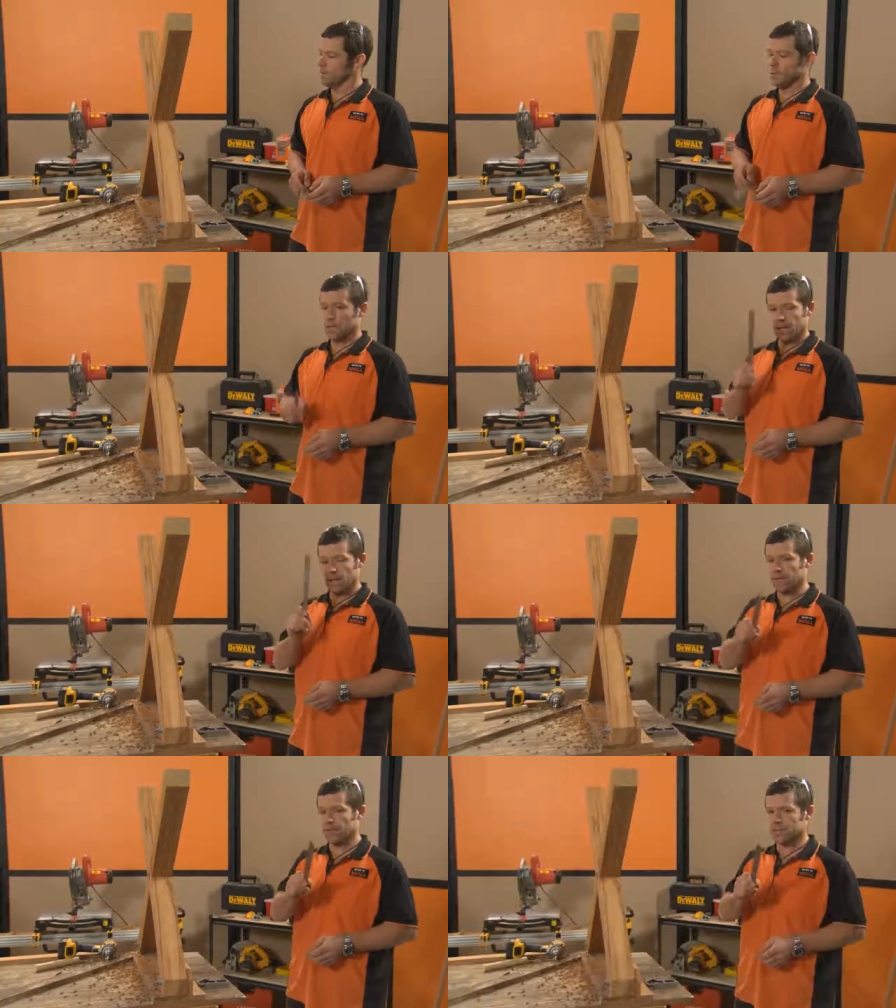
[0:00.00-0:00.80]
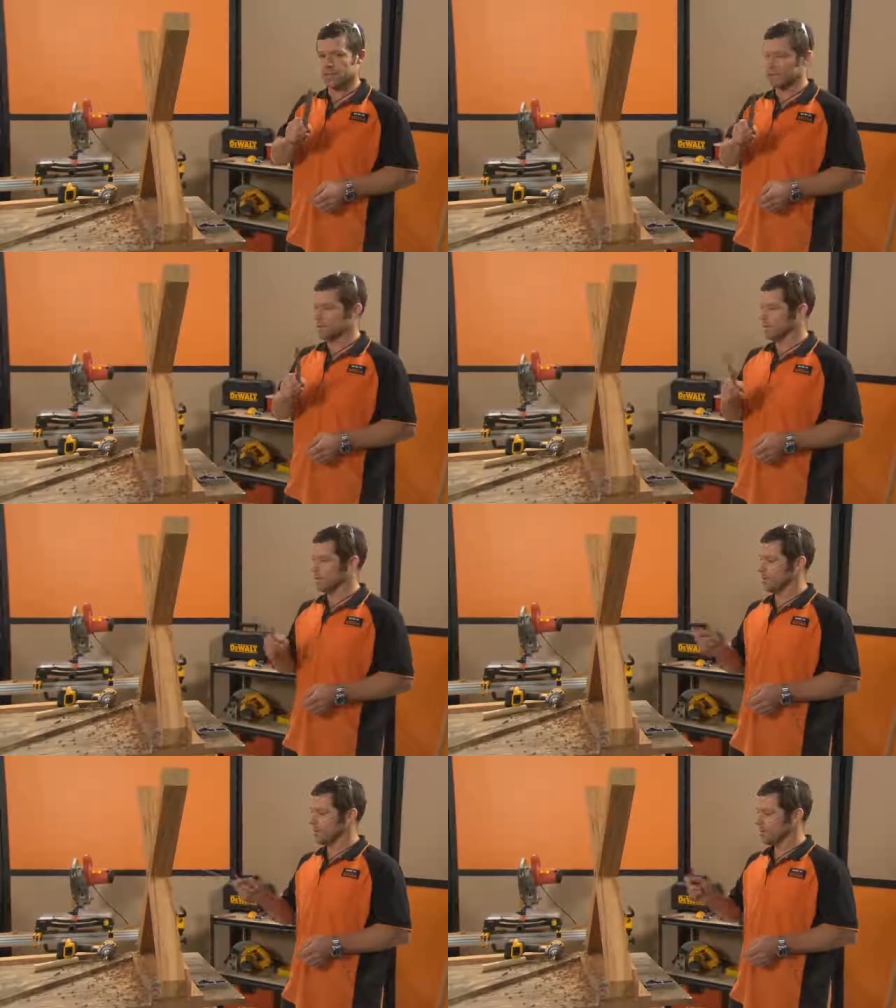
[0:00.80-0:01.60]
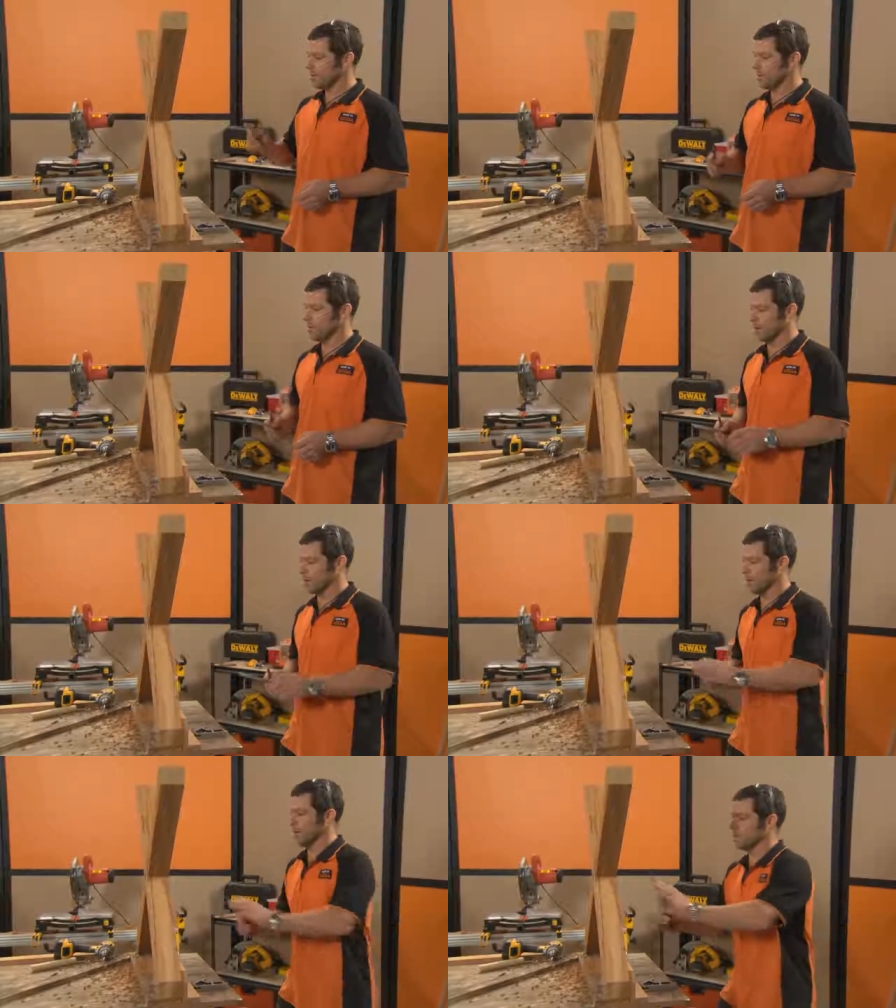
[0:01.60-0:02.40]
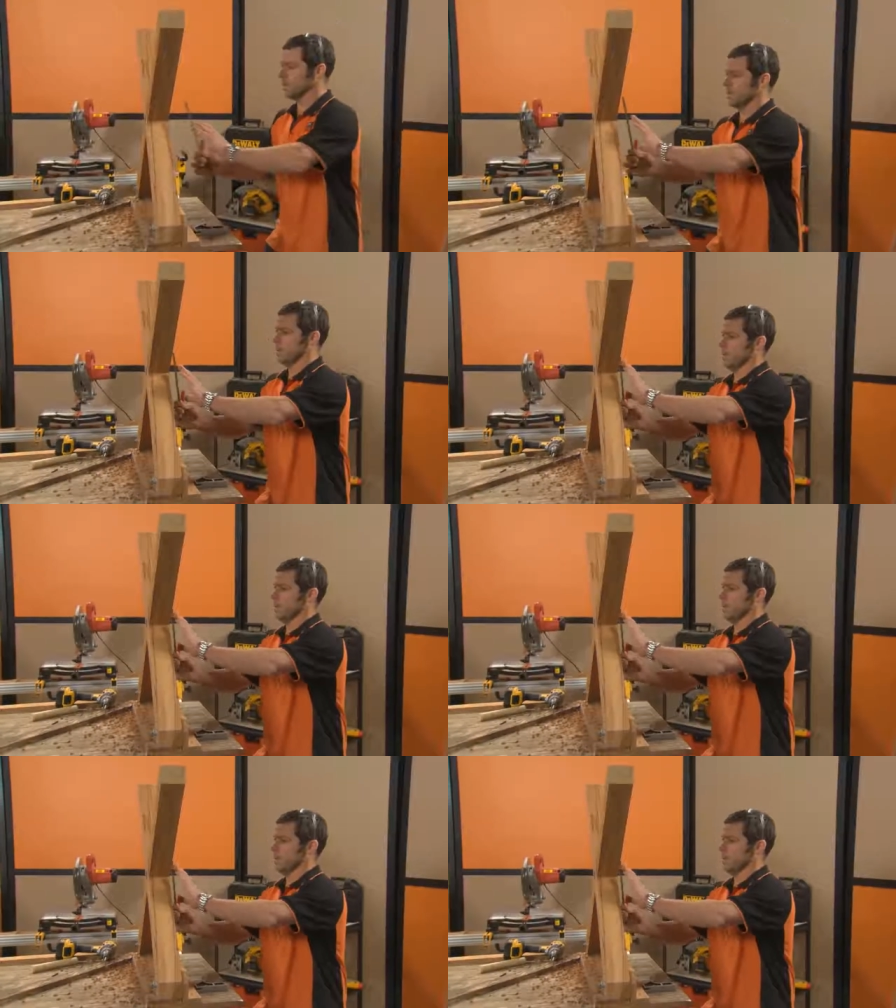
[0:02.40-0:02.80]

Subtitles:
Now to get the centre of our legs,